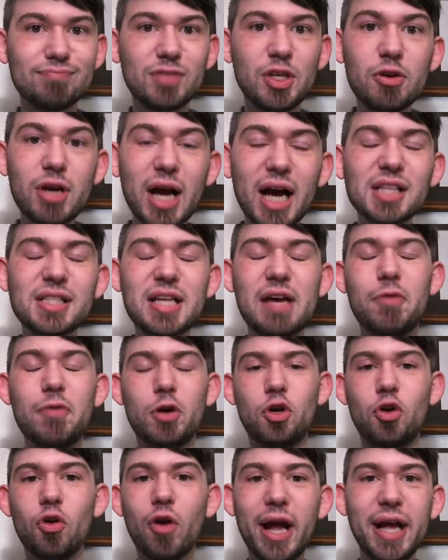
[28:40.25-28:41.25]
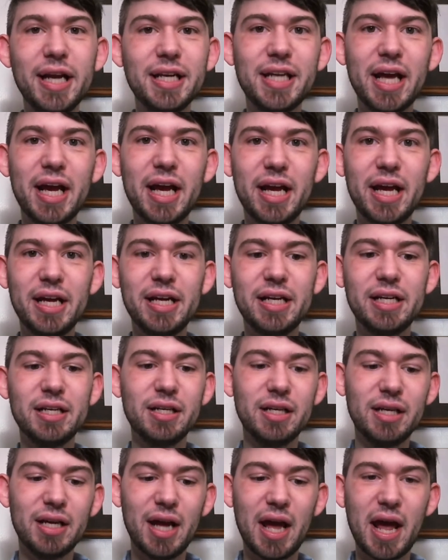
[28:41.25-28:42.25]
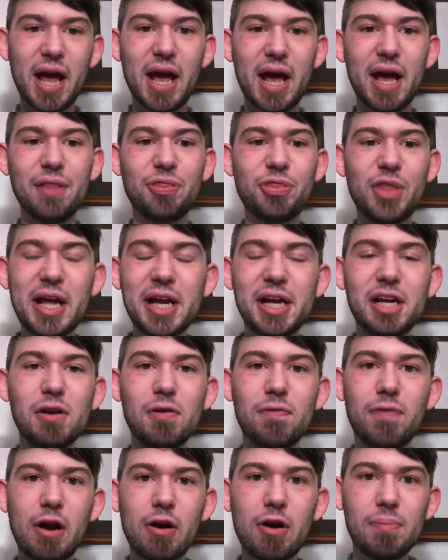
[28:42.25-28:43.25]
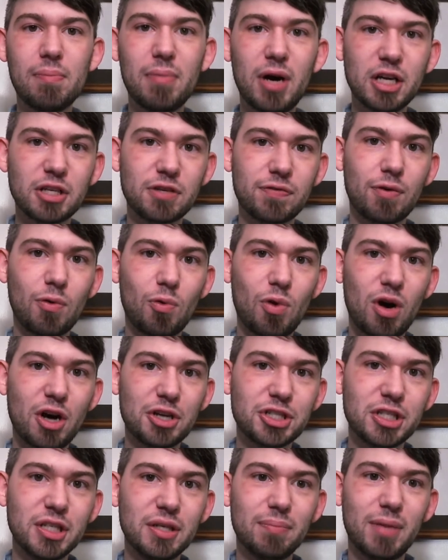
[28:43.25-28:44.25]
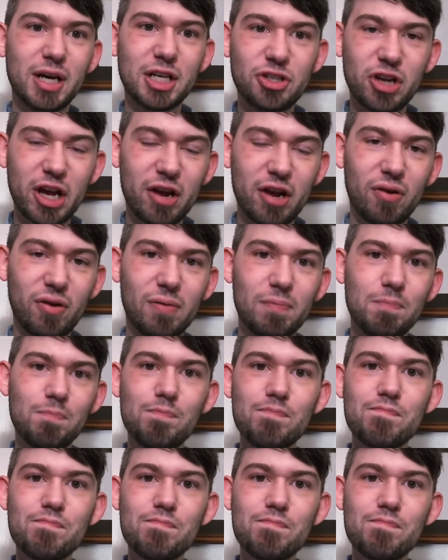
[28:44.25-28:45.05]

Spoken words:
You guys have a great day, and thank you very much for watching my channel.